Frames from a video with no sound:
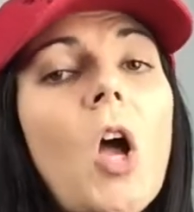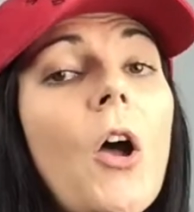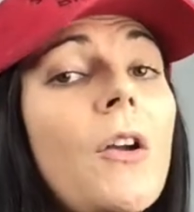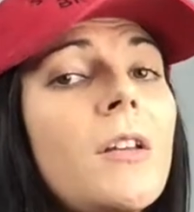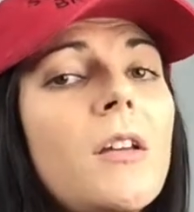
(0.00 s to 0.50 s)

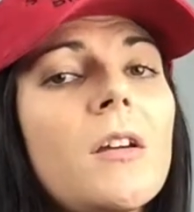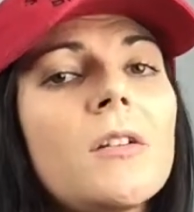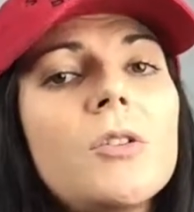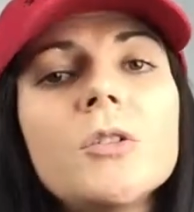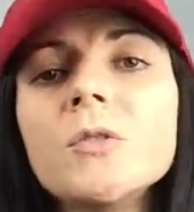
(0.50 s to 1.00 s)
arnica,
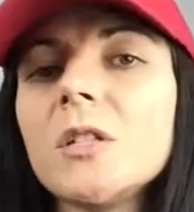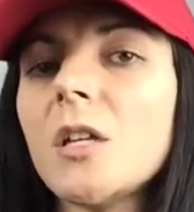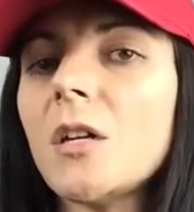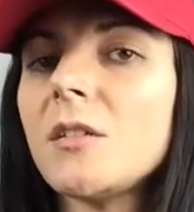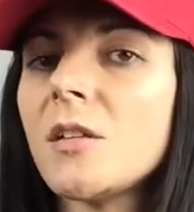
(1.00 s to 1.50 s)

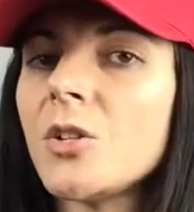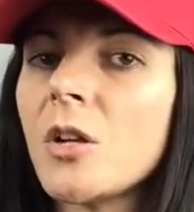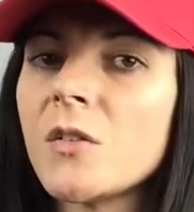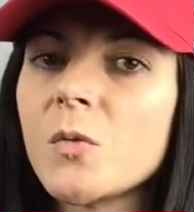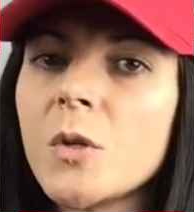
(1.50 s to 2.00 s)
calendula, St.
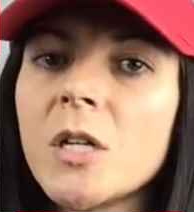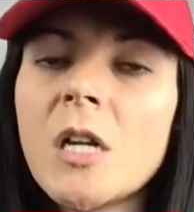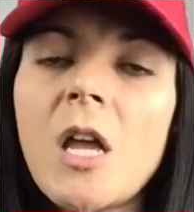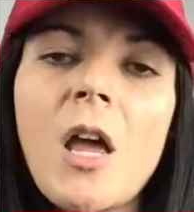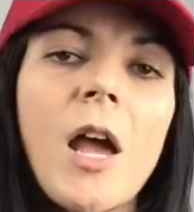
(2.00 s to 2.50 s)
John's wort.
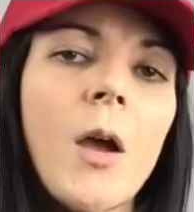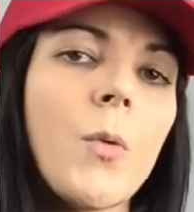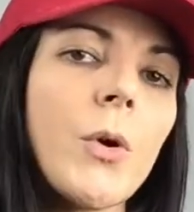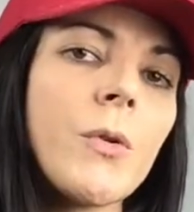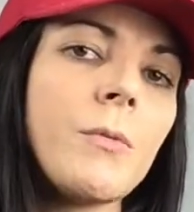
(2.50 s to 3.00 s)
I
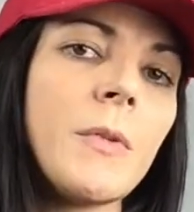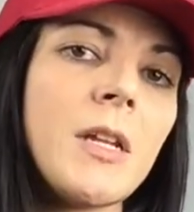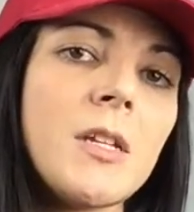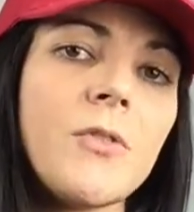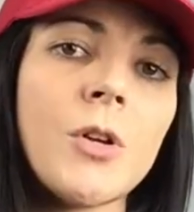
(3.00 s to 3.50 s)
work with
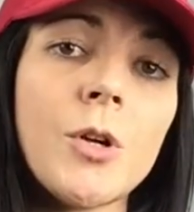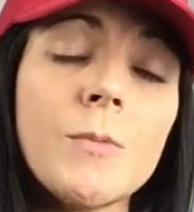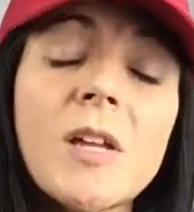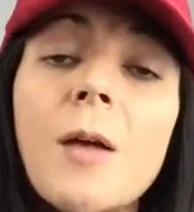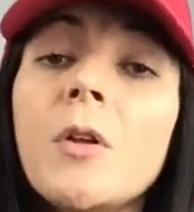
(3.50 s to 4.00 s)
many different
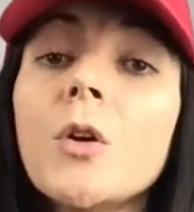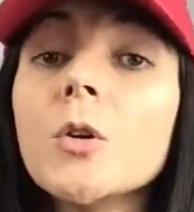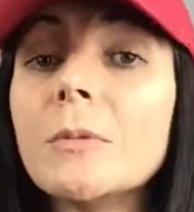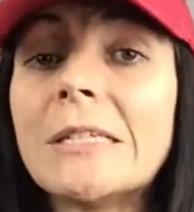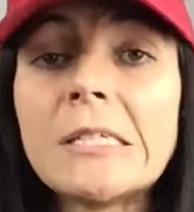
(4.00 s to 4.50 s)
herbs. I'm an
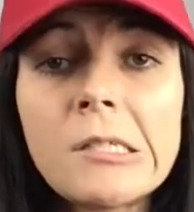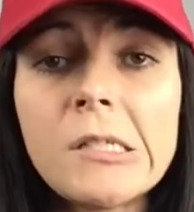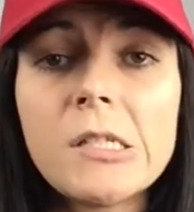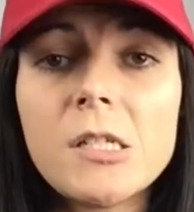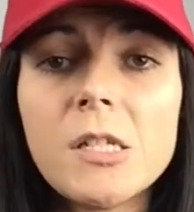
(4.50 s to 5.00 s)

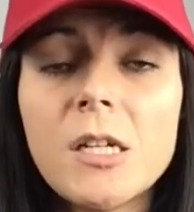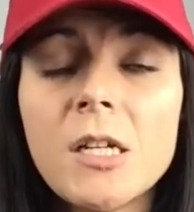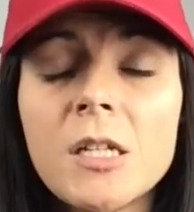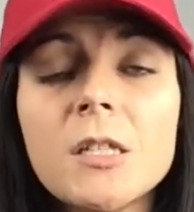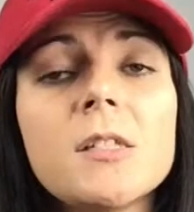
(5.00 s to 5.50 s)
herbalist
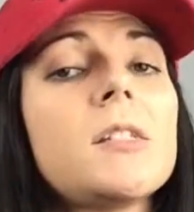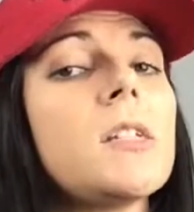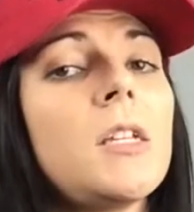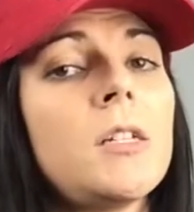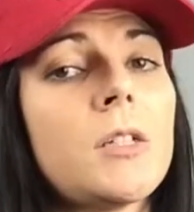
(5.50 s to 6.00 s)
and
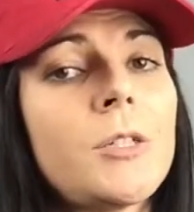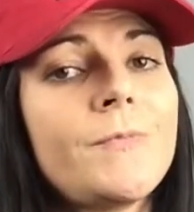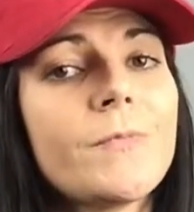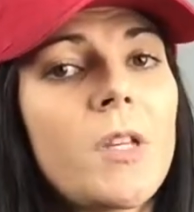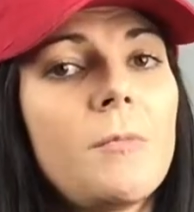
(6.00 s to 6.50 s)
holistic healer,
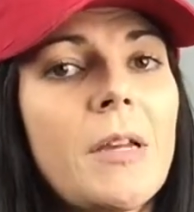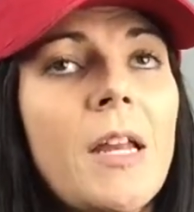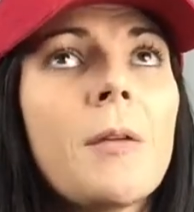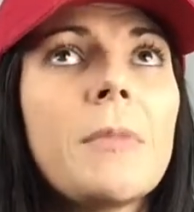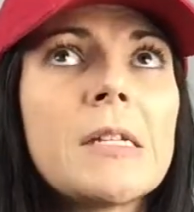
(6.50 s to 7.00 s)

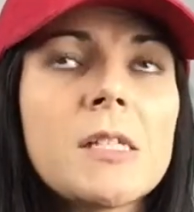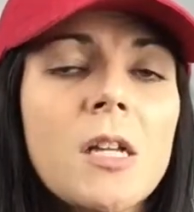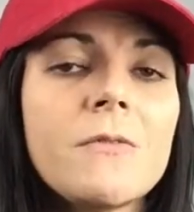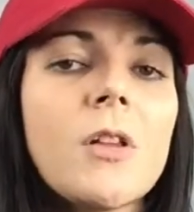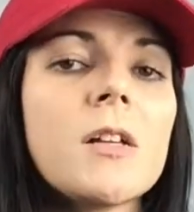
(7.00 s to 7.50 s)
and I'm based
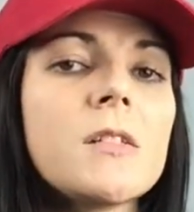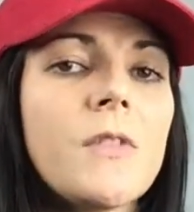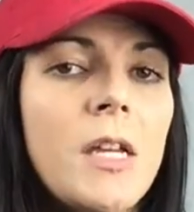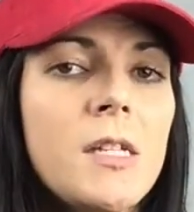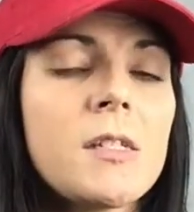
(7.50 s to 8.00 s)
out of Las
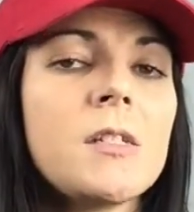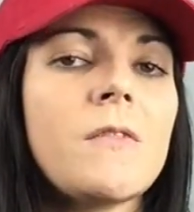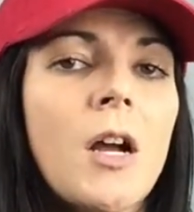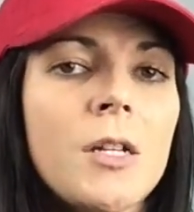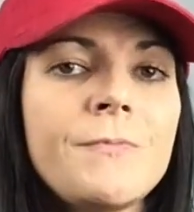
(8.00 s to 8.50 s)
Vegas,
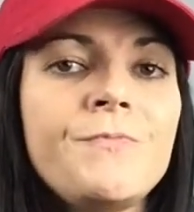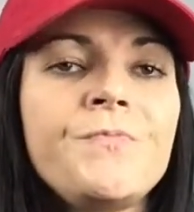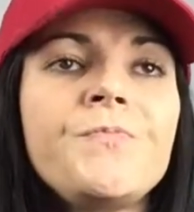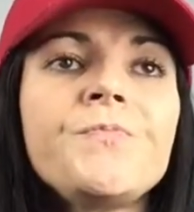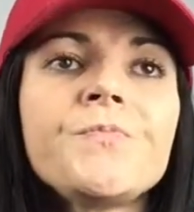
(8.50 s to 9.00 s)
Nevada.
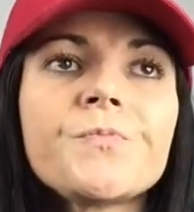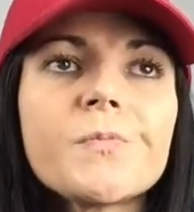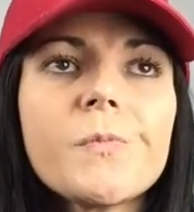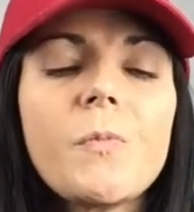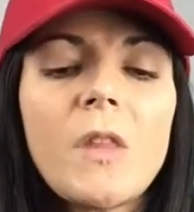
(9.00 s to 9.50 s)

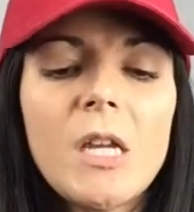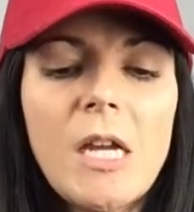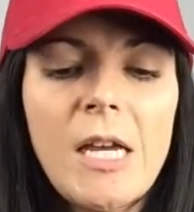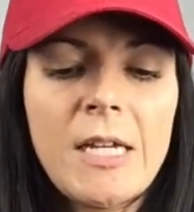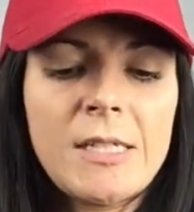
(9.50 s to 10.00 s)

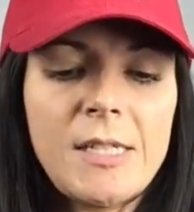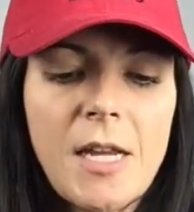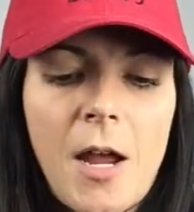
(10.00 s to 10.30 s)
And